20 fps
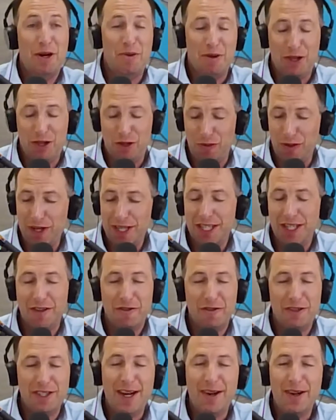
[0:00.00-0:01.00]
at the risk
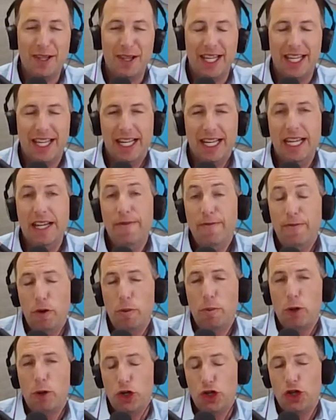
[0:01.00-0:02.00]
of sounding like an
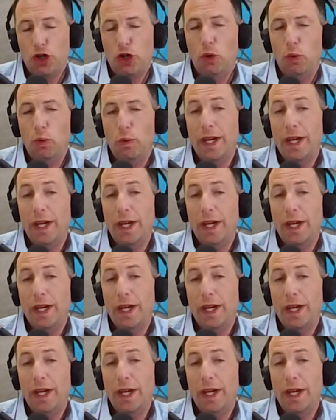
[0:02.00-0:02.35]
infomercial,